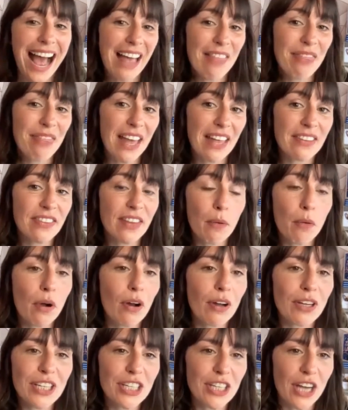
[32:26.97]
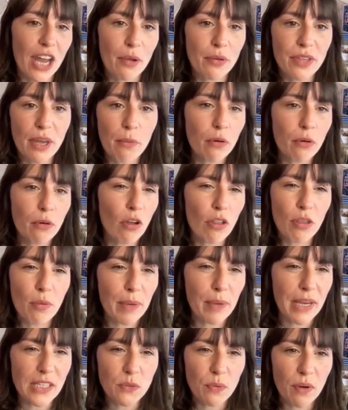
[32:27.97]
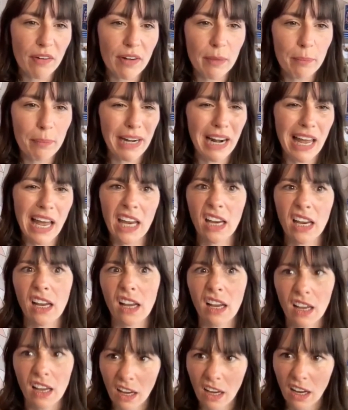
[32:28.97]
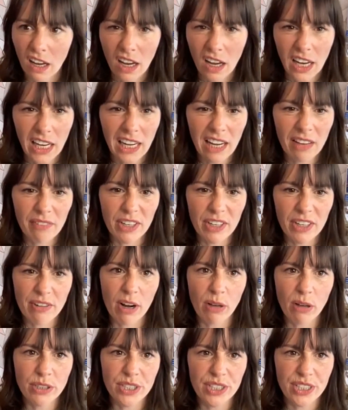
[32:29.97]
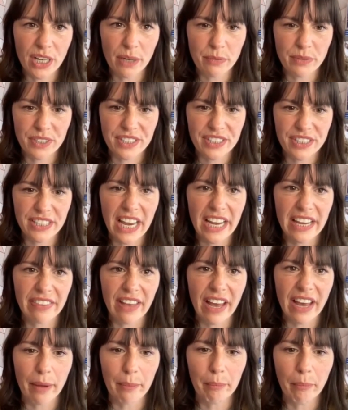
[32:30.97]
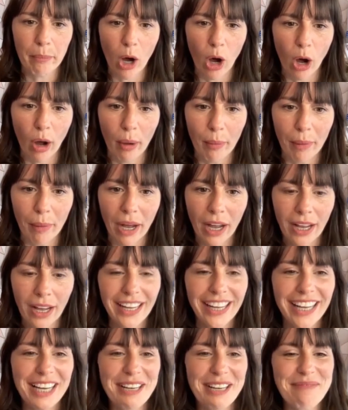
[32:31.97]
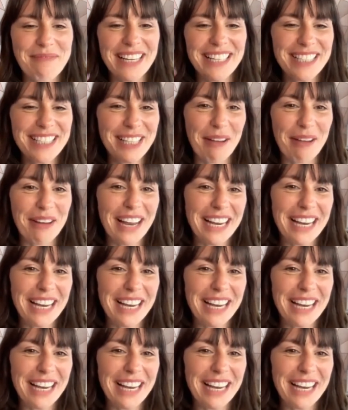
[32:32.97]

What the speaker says: And then there were, you know, there were other bits where he'd be like, 11-year-olds don't say that, Mum. So